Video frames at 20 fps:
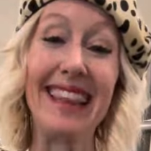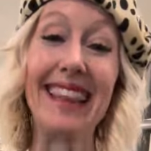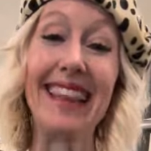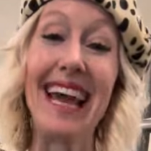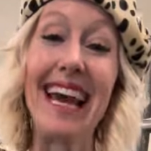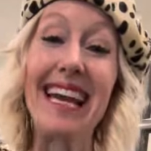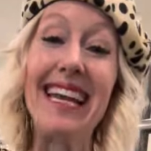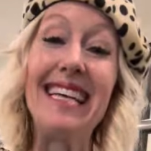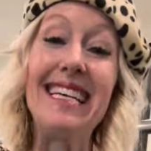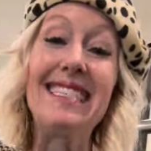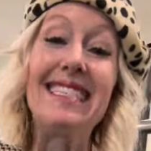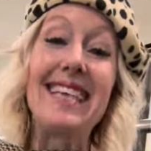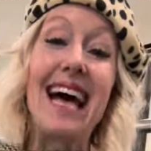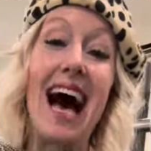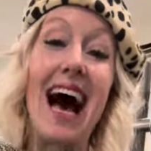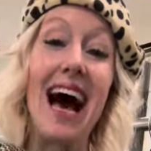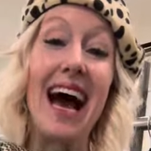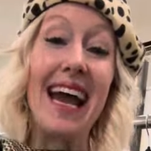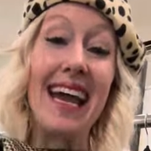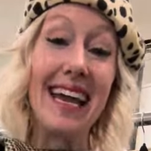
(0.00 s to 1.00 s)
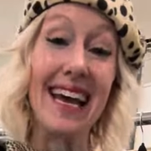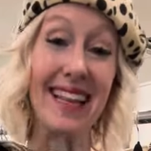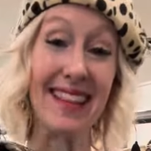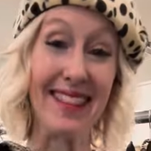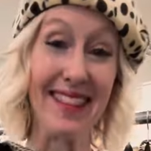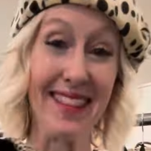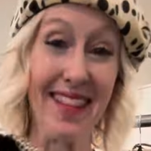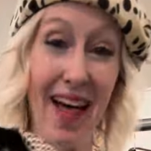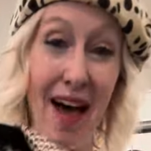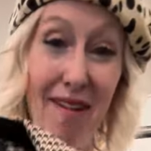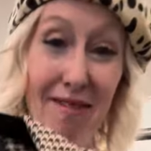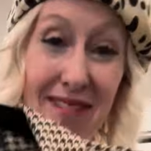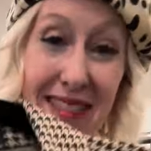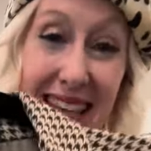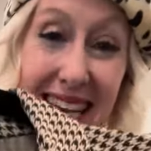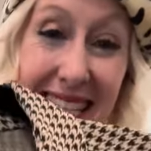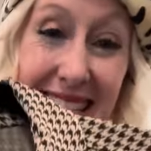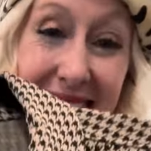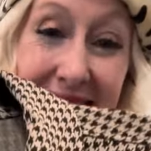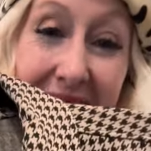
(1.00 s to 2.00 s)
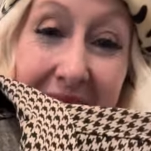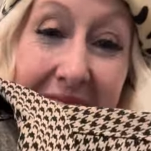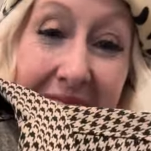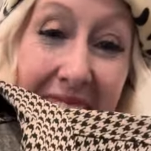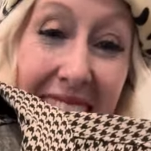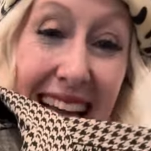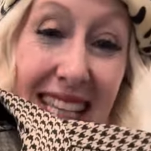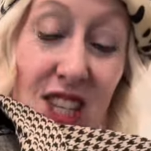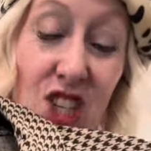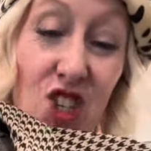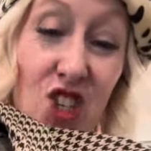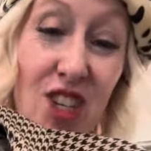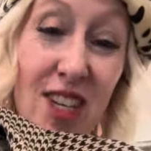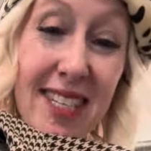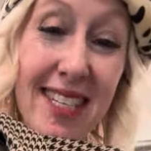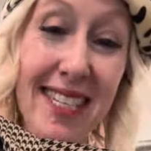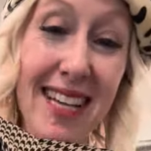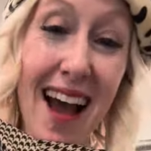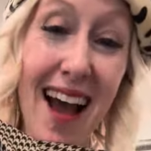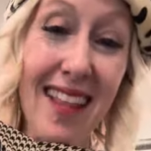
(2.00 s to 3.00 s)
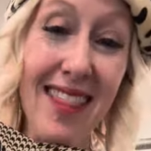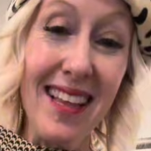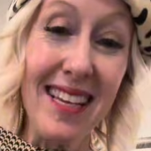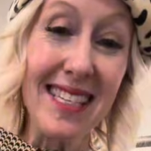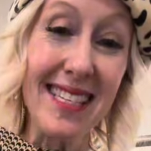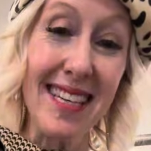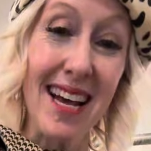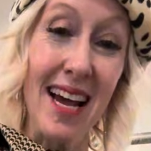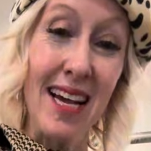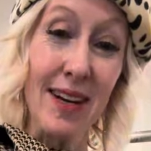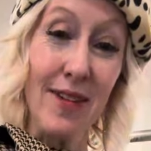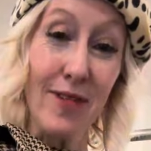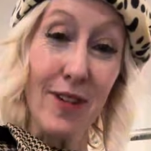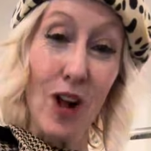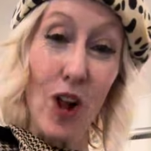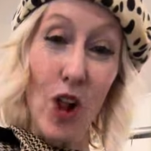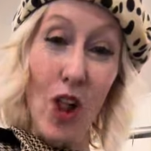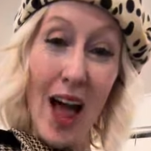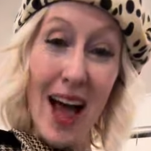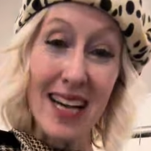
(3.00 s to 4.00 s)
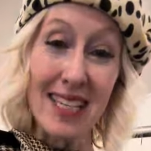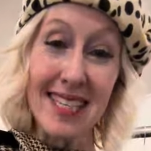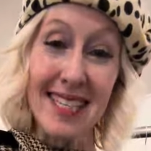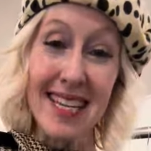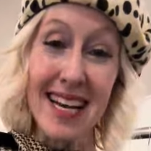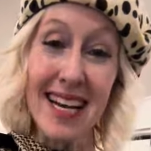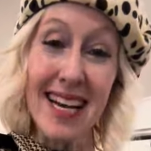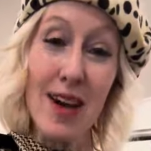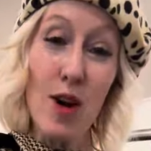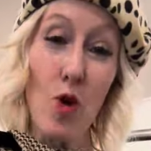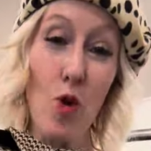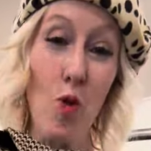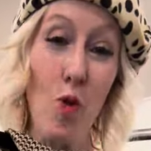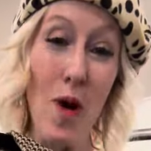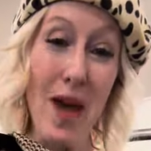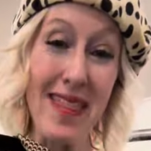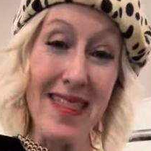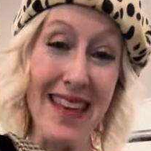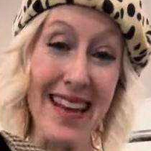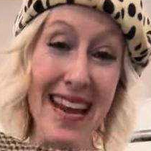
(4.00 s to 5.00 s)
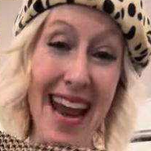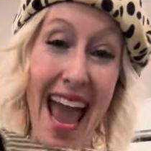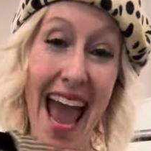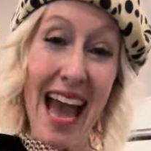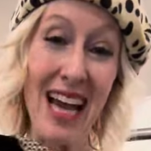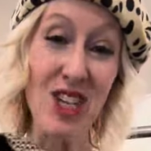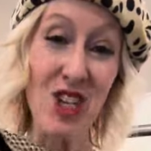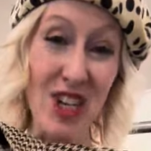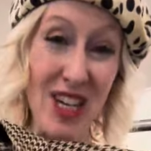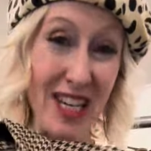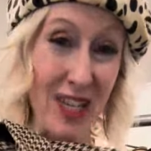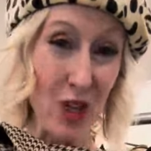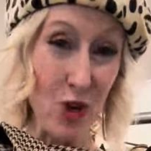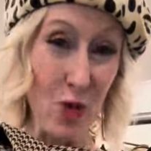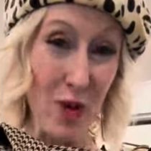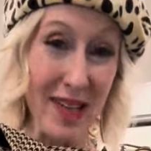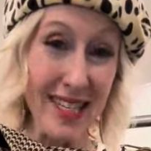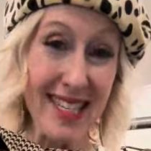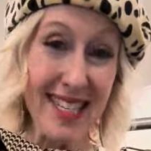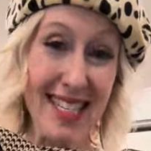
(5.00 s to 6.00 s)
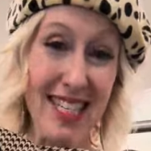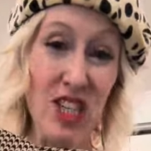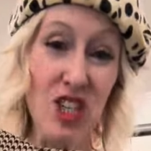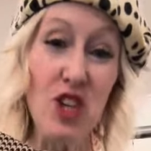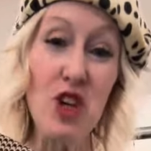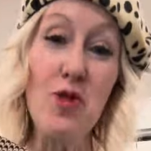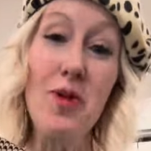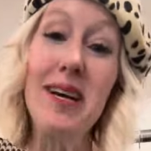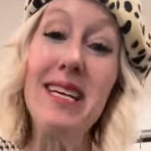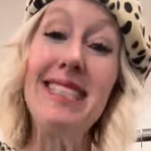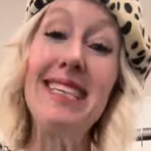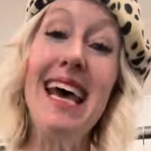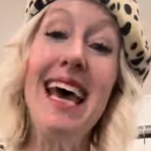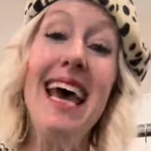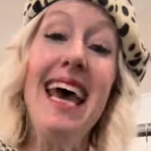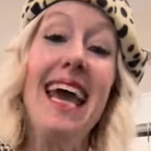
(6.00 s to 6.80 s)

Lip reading: Ladies, I love this. It's just got this kind of classic with an edgy twist to it.